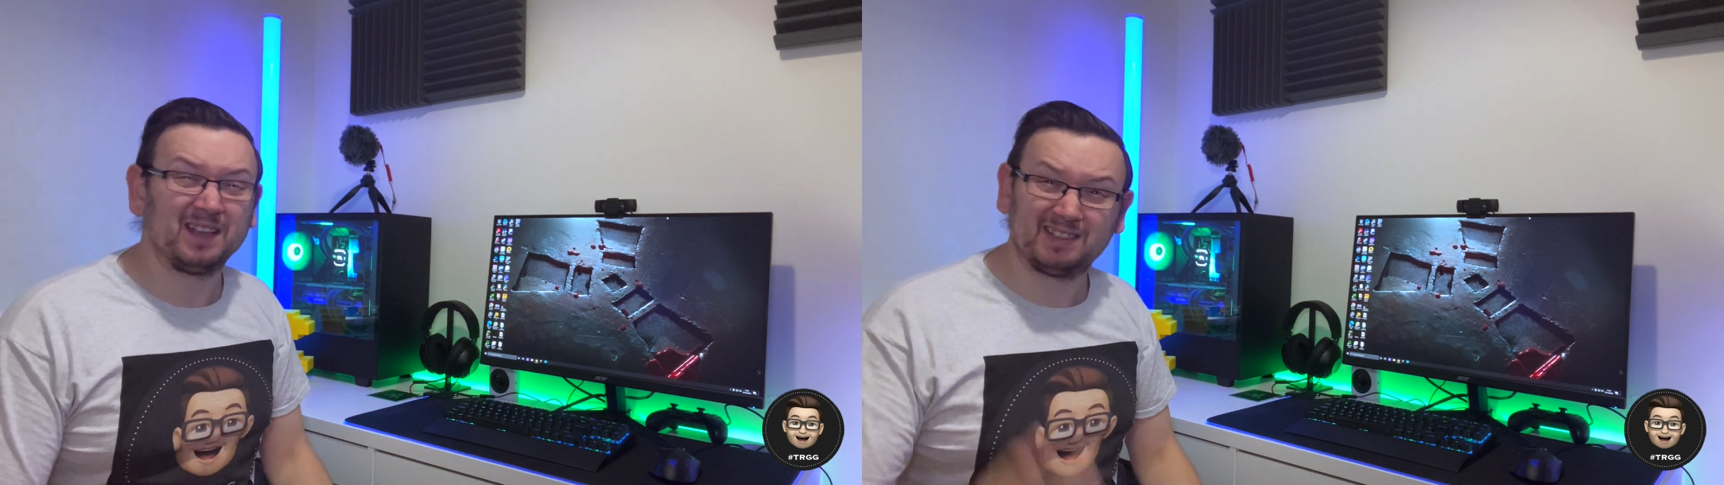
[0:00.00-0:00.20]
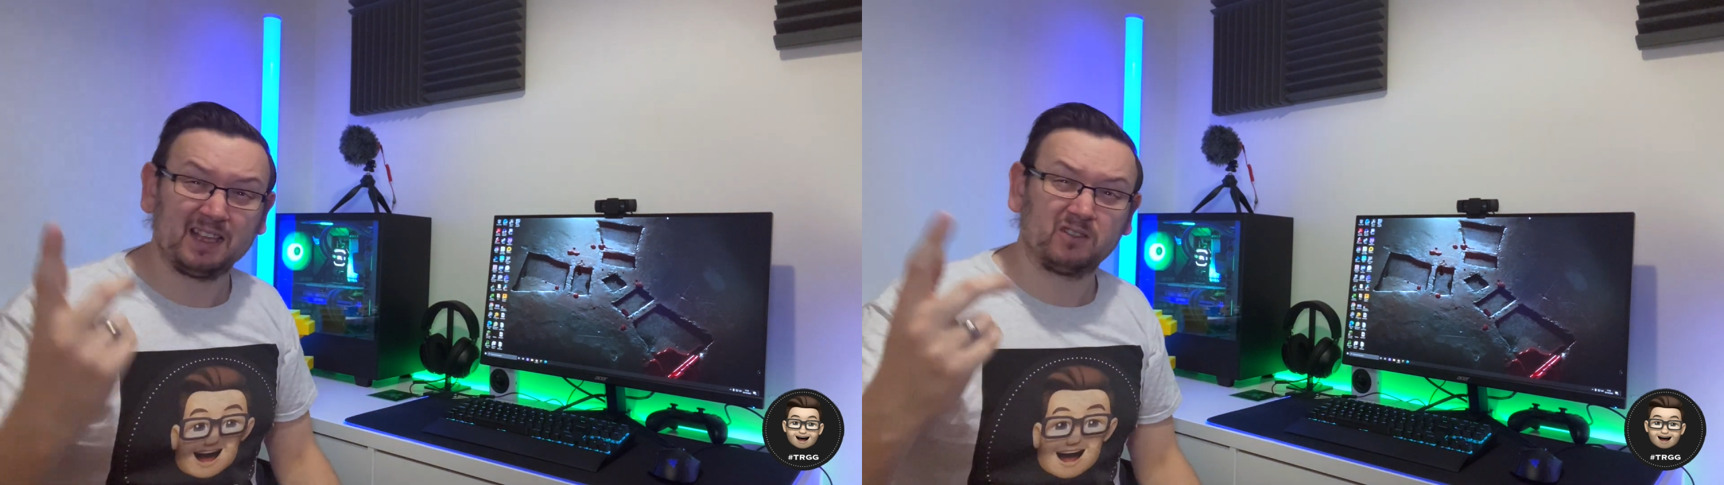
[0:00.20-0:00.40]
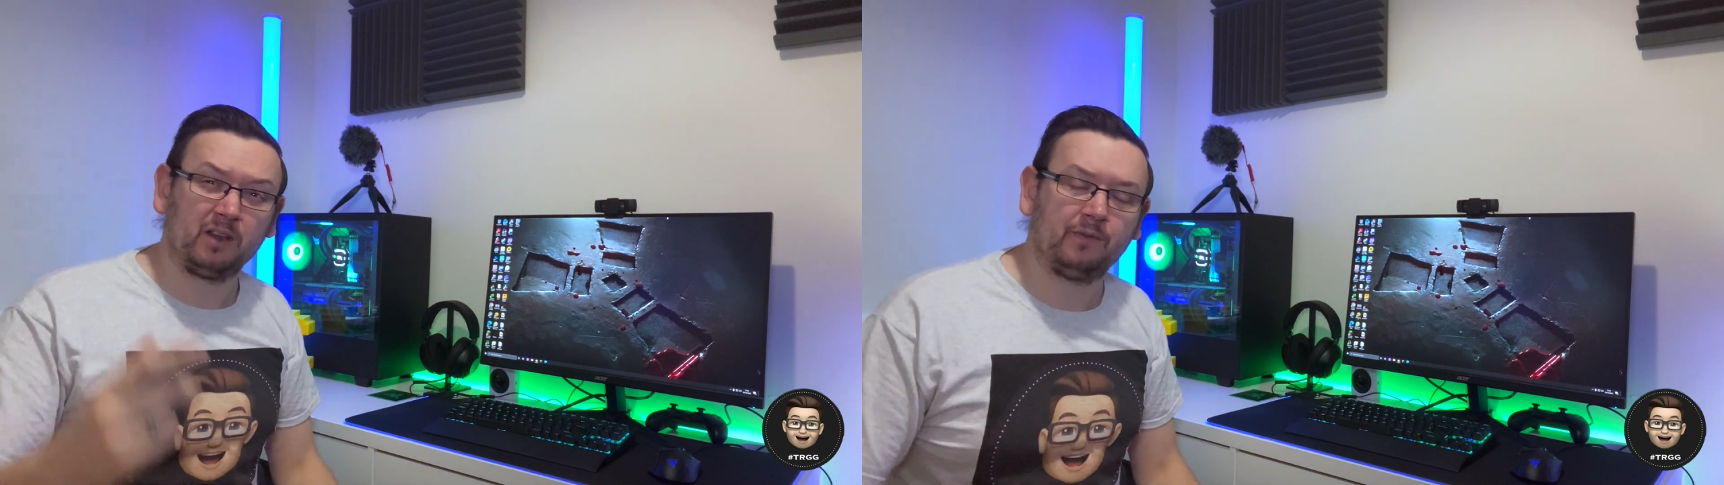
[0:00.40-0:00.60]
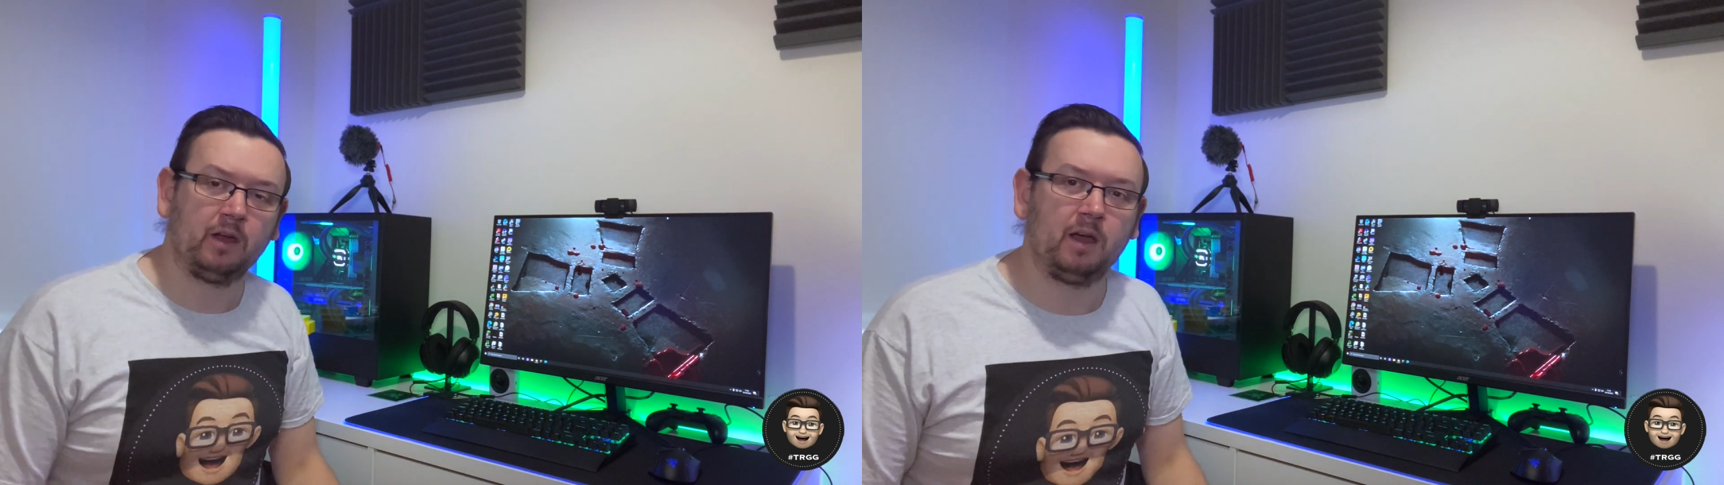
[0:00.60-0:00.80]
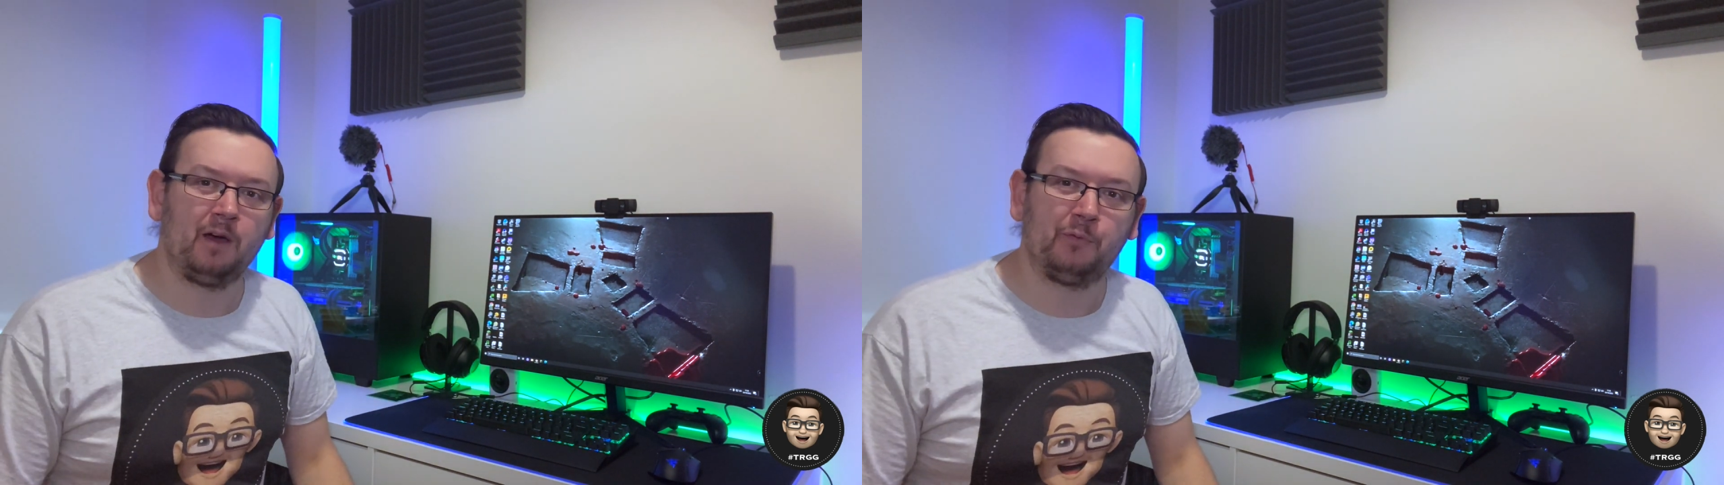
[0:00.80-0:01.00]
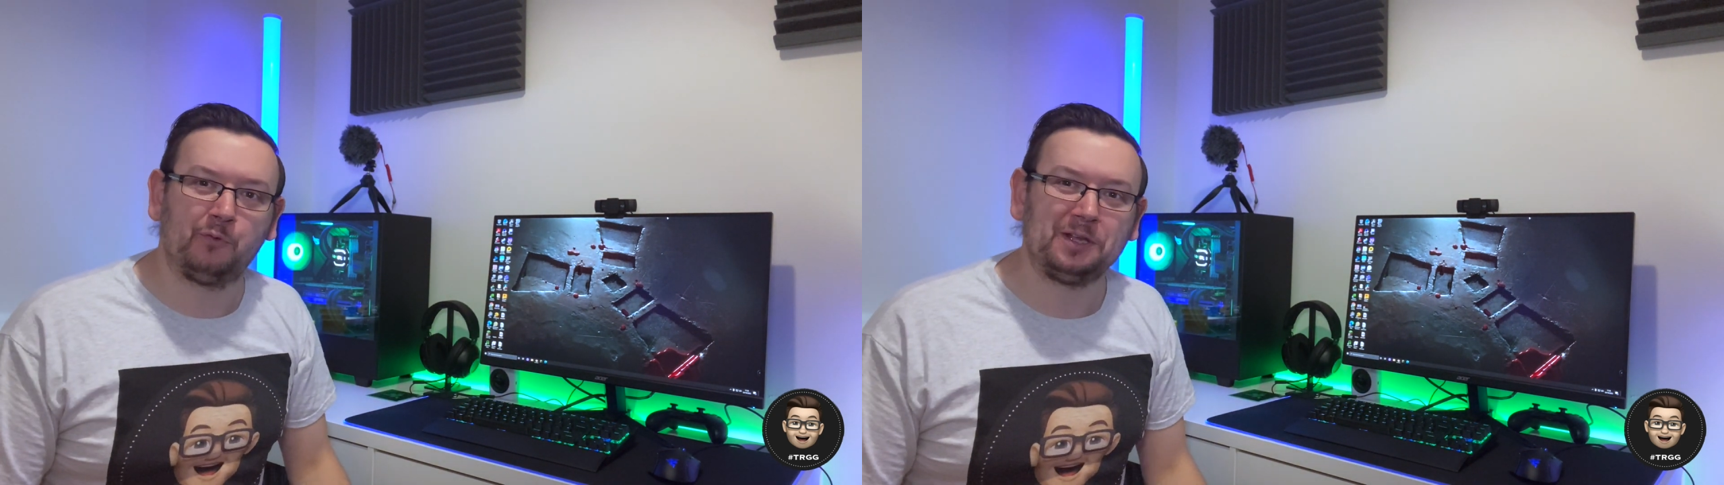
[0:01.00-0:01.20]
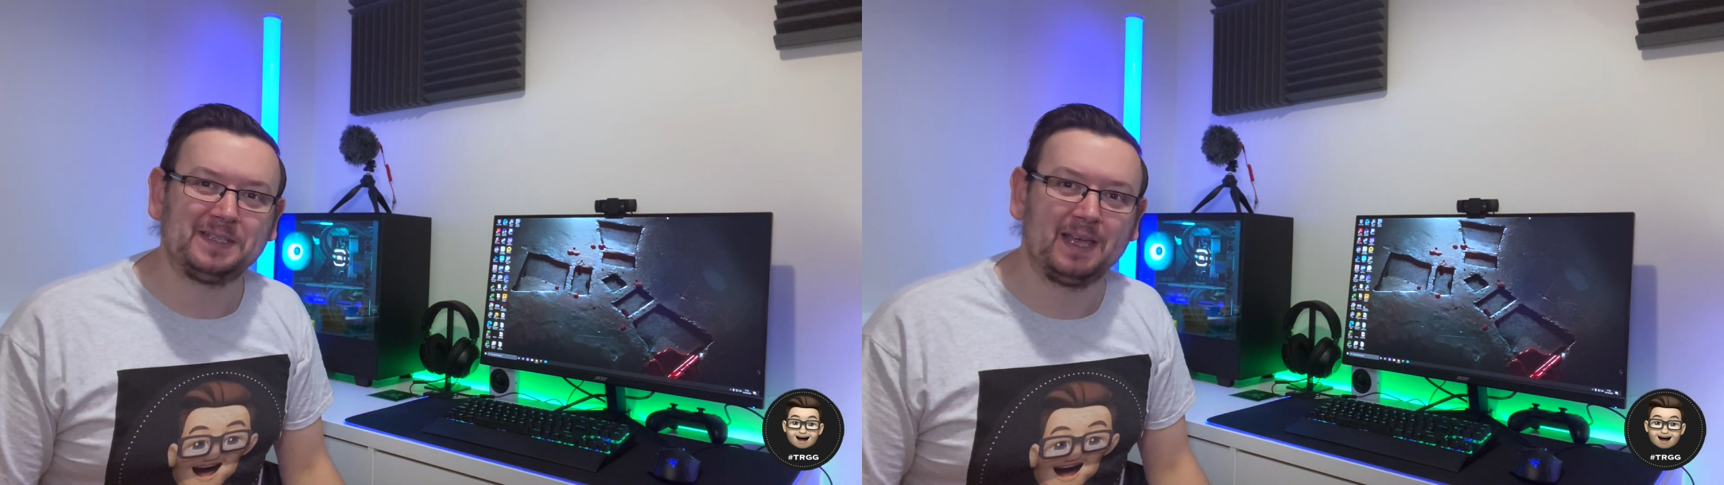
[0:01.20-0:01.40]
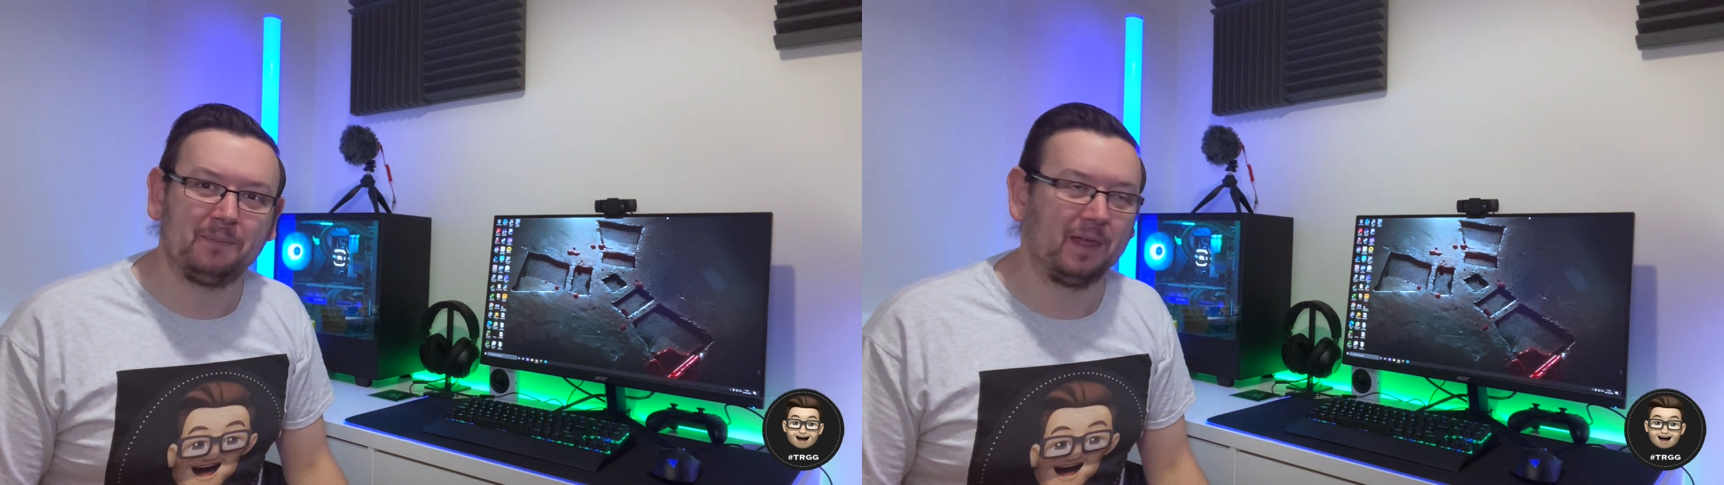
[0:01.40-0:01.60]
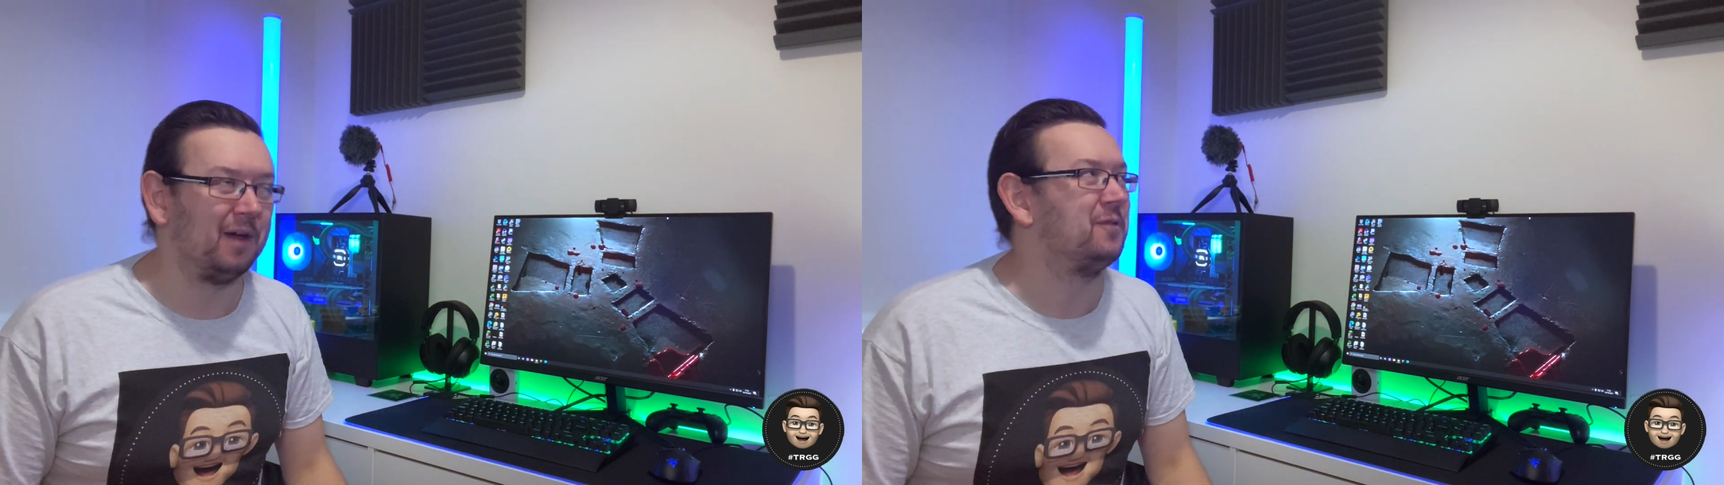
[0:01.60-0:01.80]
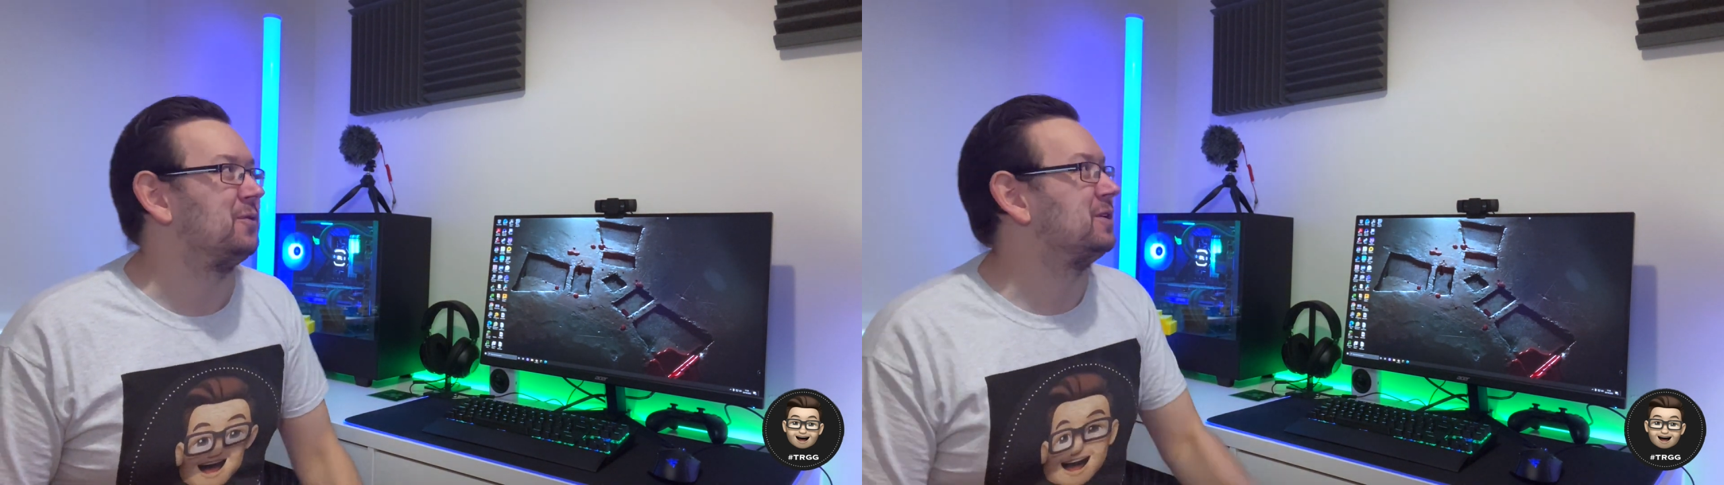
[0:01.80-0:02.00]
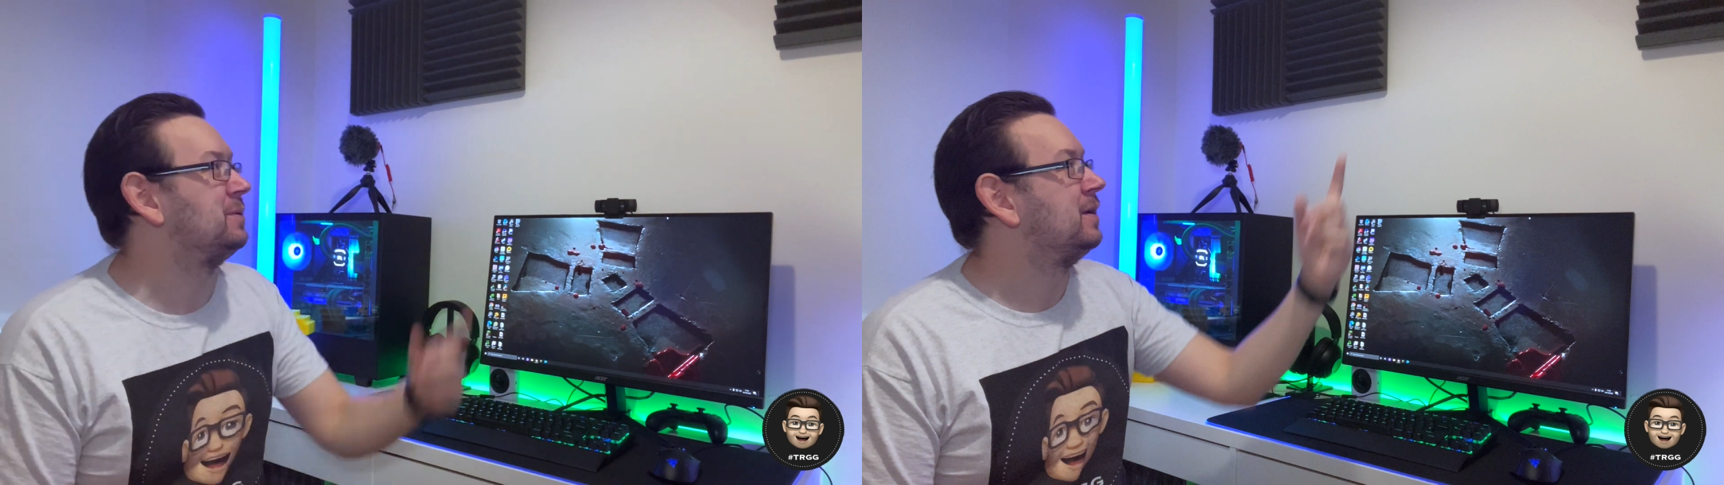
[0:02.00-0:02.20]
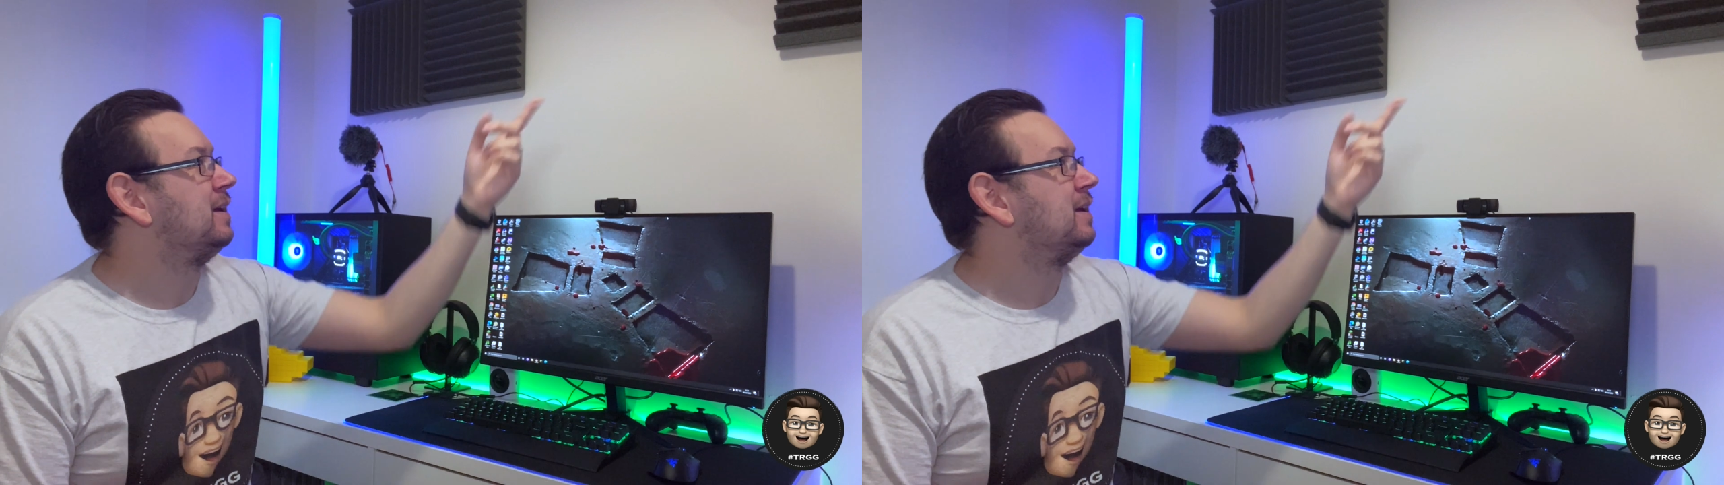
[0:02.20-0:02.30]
So that's kind of a free tip there for you